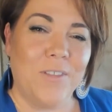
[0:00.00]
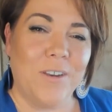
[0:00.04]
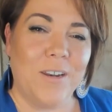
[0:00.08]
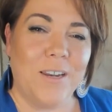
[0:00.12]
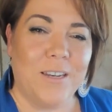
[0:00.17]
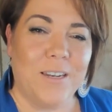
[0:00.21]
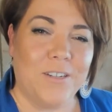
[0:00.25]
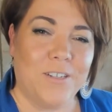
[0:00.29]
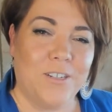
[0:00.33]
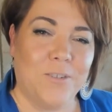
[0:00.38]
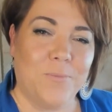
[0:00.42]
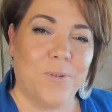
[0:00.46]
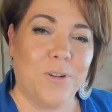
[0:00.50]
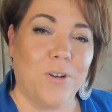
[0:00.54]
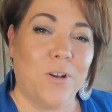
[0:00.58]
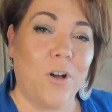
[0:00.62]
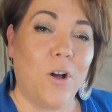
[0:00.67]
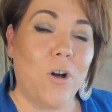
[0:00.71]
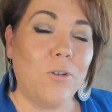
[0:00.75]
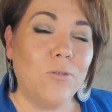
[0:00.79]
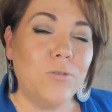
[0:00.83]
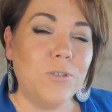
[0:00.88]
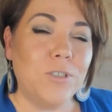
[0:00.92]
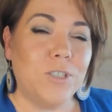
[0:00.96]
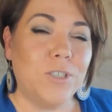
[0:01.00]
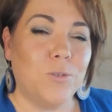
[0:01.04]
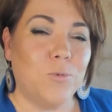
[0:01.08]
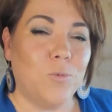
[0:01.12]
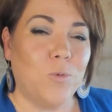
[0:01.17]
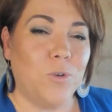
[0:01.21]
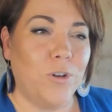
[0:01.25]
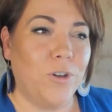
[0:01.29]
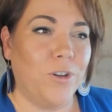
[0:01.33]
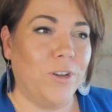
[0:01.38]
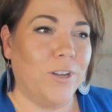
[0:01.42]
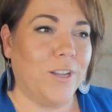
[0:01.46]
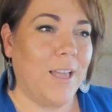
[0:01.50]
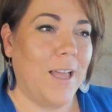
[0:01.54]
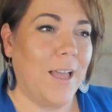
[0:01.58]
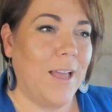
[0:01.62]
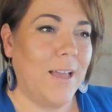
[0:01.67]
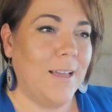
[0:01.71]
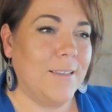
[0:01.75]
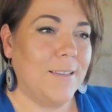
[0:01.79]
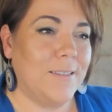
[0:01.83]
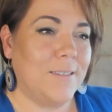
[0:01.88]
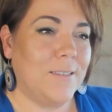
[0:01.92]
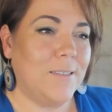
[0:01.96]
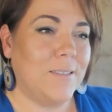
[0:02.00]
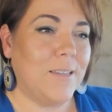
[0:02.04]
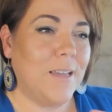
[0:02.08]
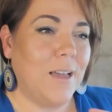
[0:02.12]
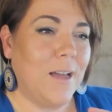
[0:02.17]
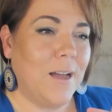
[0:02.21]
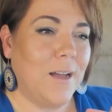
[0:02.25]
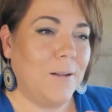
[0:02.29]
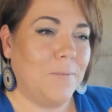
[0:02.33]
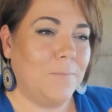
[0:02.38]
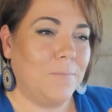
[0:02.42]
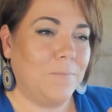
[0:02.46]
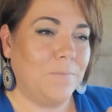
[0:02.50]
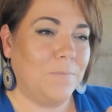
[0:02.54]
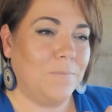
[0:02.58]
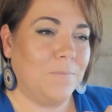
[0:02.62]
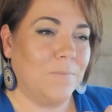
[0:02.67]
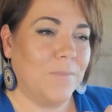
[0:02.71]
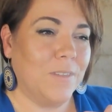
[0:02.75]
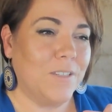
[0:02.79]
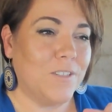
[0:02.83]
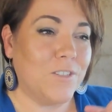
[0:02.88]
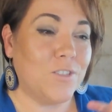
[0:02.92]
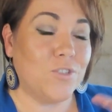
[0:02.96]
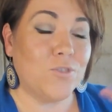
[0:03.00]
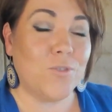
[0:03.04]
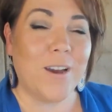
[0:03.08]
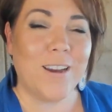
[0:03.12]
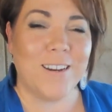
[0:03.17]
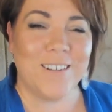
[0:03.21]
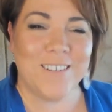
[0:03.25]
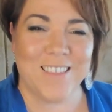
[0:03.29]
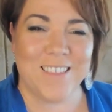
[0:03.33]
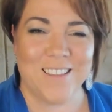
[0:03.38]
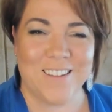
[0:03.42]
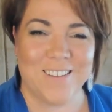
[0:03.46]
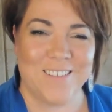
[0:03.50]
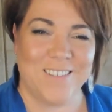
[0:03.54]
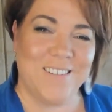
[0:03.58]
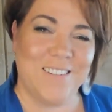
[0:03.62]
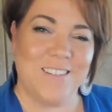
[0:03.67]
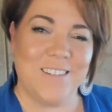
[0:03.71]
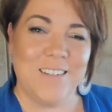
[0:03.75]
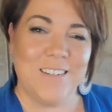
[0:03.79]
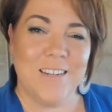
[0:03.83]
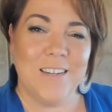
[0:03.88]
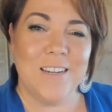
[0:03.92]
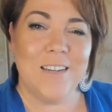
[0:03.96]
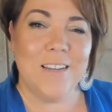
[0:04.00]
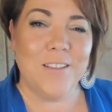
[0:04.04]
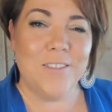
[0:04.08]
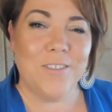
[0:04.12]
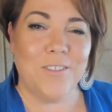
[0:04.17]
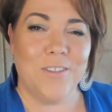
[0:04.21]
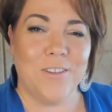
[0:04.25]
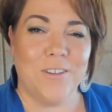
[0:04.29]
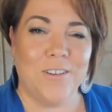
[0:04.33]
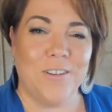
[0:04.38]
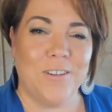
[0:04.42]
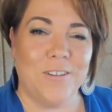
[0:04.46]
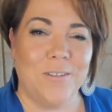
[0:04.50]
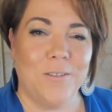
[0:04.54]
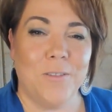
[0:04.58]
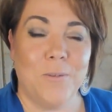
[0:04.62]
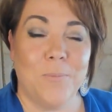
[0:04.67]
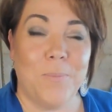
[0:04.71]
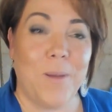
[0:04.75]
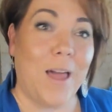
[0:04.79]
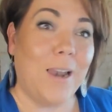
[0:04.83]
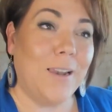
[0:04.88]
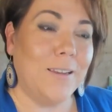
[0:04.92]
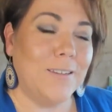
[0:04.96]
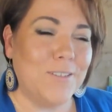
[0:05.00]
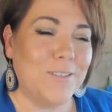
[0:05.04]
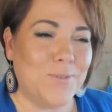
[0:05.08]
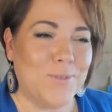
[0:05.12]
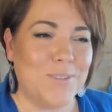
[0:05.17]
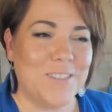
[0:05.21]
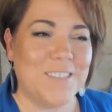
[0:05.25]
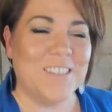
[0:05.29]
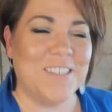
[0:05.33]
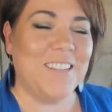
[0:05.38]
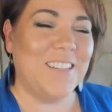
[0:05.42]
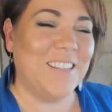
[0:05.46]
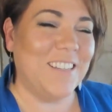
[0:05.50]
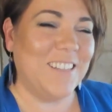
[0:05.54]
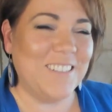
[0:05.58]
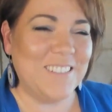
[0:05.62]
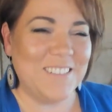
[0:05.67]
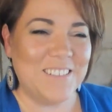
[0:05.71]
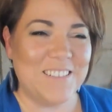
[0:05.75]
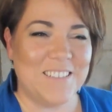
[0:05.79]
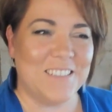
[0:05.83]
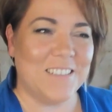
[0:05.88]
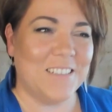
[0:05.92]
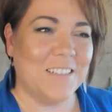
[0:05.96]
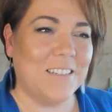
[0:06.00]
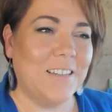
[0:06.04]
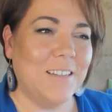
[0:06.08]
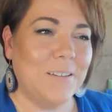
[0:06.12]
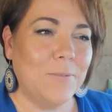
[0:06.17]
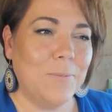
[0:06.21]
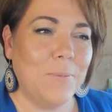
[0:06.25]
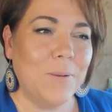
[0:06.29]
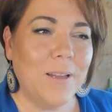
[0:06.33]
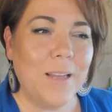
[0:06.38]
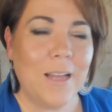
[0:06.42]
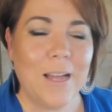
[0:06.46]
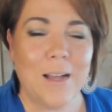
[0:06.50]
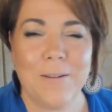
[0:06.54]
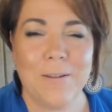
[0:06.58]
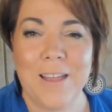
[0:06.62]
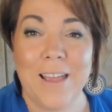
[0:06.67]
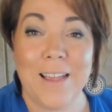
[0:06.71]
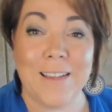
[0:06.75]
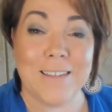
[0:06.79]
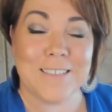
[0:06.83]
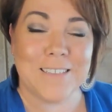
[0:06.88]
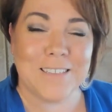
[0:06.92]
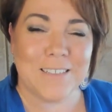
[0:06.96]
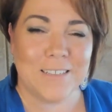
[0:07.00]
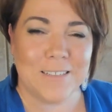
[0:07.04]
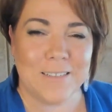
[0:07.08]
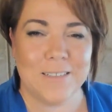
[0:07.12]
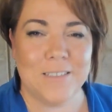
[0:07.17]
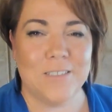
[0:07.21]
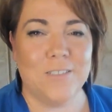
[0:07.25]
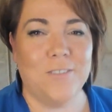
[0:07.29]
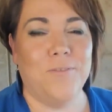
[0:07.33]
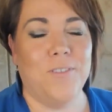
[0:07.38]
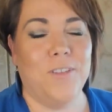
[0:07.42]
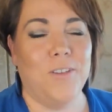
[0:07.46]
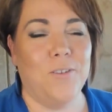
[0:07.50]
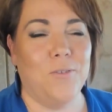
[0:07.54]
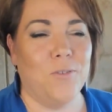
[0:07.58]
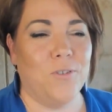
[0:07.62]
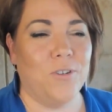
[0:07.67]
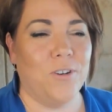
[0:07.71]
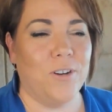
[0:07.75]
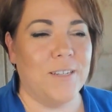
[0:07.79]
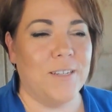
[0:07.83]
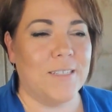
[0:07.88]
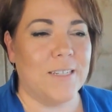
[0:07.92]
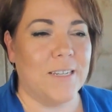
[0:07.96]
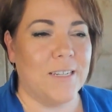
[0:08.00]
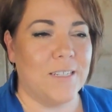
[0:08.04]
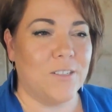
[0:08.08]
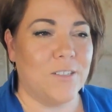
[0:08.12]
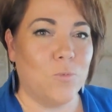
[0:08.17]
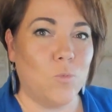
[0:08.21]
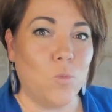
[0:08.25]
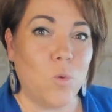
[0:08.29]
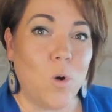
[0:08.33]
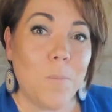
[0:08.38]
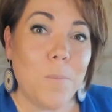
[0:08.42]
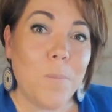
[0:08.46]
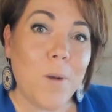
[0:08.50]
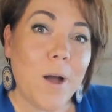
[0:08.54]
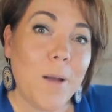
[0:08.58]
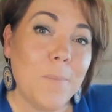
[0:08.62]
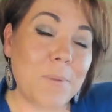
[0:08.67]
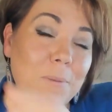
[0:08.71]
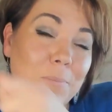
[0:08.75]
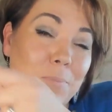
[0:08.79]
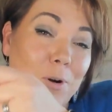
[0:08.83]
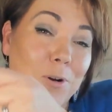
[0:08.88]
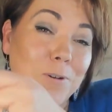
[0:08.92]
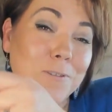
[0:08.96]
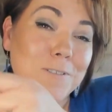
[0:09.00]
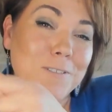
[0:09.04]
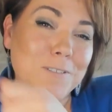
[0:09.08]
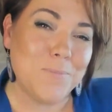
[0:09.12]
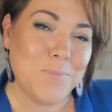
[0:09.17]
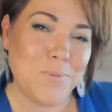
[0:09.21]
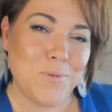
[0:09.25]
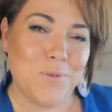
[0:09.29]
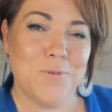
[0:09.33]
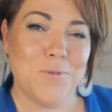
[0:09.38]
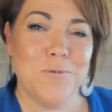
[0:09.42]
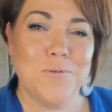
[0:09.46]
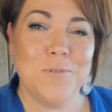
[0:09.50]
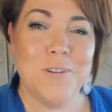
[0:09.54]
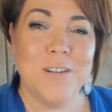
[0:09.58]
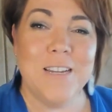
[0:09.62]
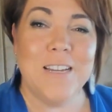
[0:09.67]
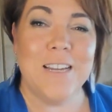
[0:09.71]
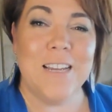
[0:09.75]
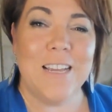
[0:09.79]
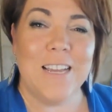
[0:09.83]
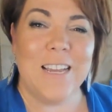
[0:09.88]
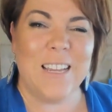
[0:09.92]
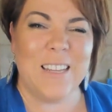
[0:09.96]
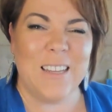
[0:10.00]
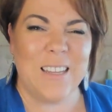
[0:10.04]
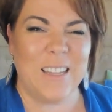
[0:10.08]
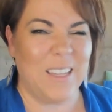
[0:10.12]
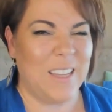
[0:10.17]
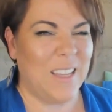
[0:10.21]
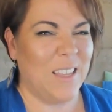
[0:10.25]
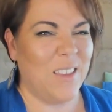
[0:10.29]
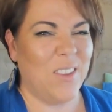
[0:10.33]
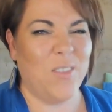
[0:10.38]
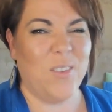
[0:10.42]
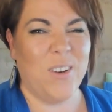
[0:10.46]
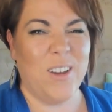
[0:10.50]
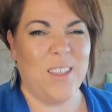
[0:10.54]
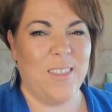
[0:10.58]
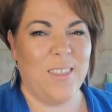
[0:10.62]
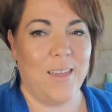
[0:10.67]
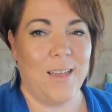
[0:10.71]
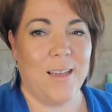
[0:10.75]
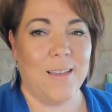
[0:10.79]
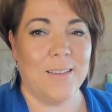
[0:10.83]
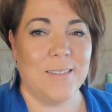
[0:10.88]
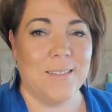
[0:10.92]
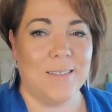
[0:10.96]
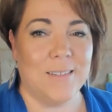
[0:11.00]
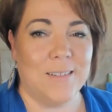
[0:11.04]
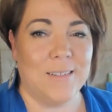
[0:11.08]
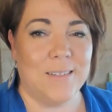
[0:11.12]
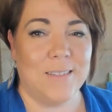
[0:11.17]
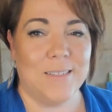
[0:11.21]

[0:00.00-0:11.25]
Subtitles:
leadership and culture work has strengthened the balance, resilience, excellence of the organisation, what might be possible in the year 3000,